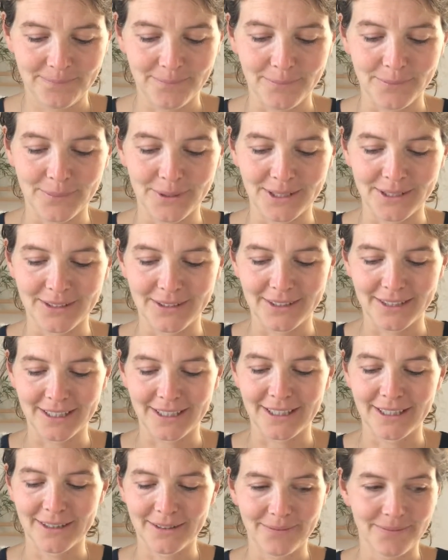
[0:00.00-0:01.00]
But
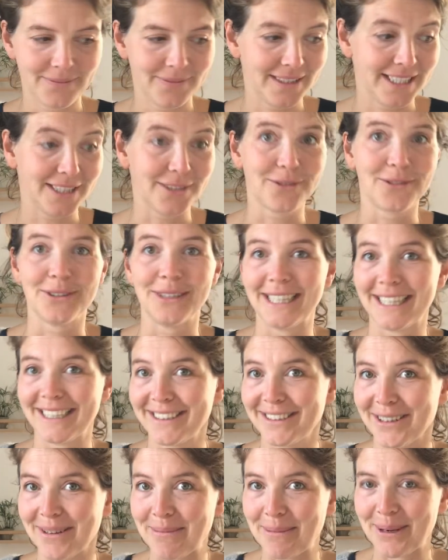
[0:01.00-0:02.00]
that's for next
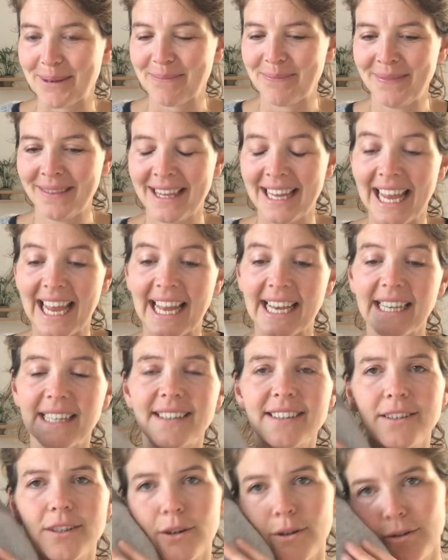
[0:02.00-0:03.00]
summer. And it's
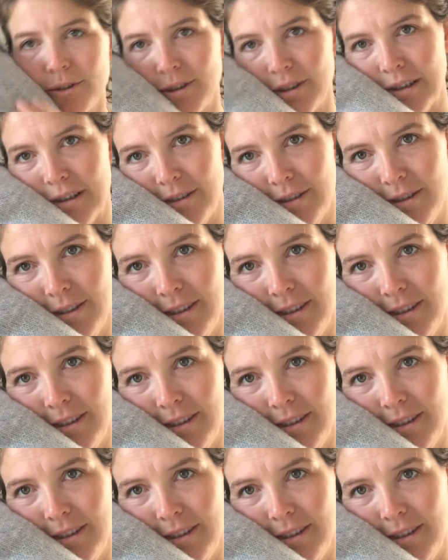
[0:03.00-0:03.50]
so soft,